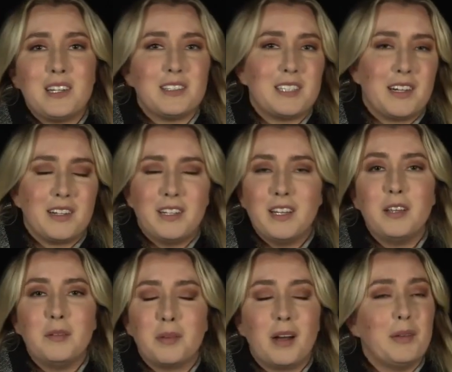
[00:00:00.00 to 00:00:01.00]
area,
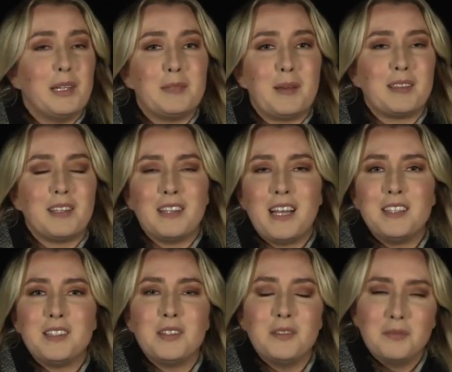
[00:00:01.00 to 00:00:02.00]
you probably expect the
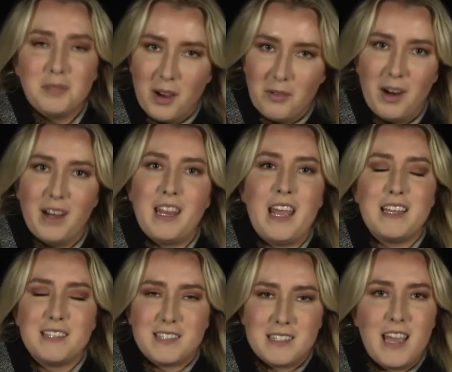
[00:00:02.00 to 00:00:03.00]
lights to go on
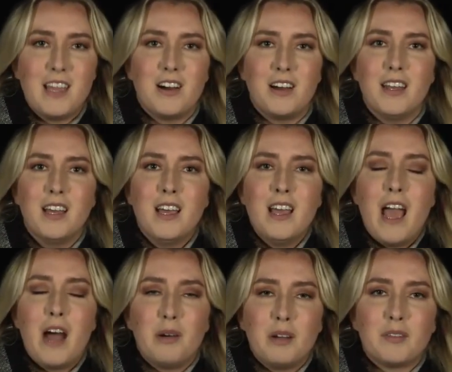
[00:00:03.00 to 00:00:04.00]
and stay on.
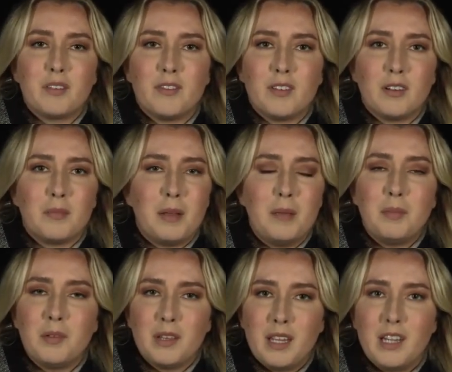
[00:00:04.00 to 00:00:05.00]
However, for
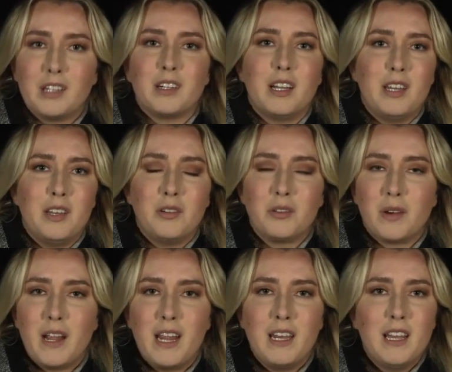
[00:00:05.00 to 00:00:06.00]
people here in
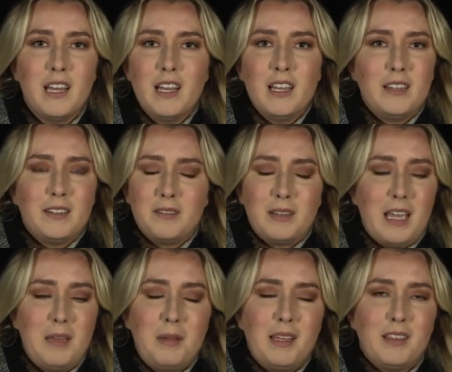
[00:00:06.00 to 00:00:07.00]
Ukraine,
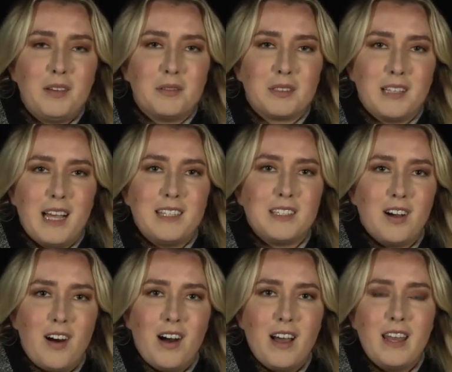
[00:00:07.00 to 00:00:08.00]
keeping those lights
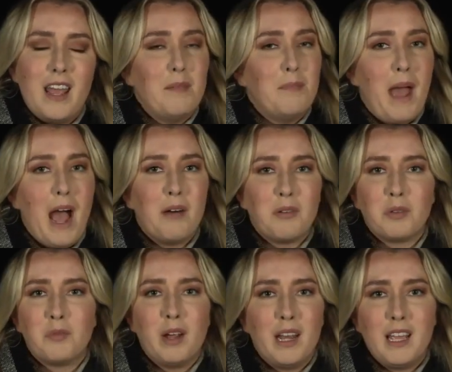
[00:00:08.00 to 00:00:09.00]
on and power
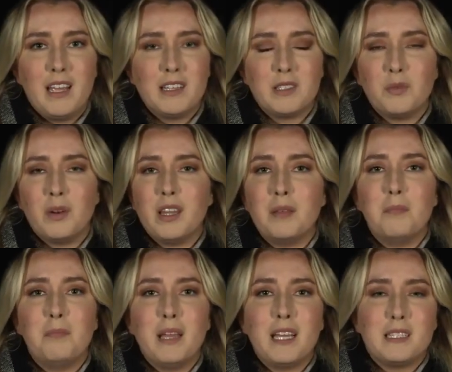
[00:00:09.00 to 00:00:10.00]
running is one of the
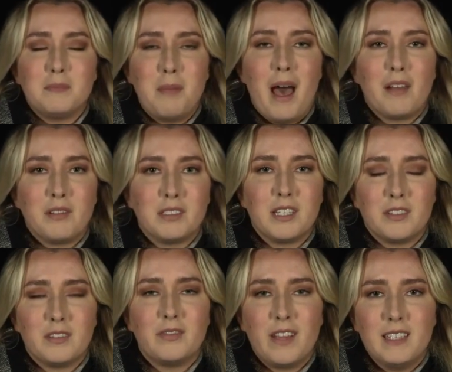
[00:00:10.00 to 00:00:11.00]
biggest battles that
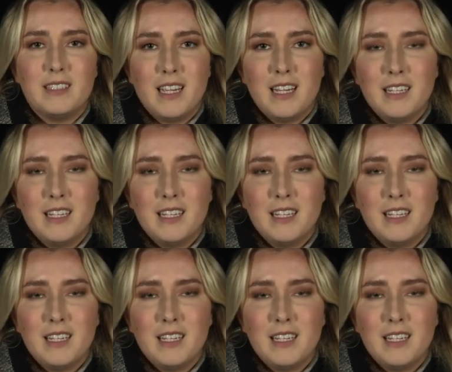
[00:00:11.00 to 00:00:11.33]
they're facing.